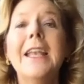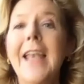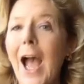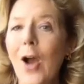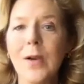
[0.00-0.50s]

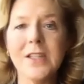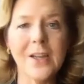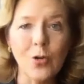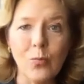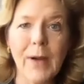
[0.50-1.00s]
now it's
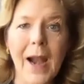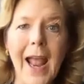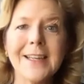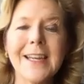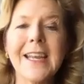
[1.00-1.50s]
a new
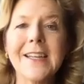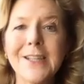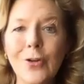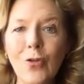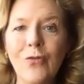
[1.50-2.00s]
branding,
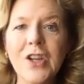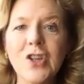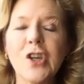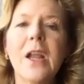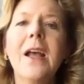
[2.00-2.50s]
it's a new
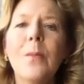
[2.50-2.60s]
vision,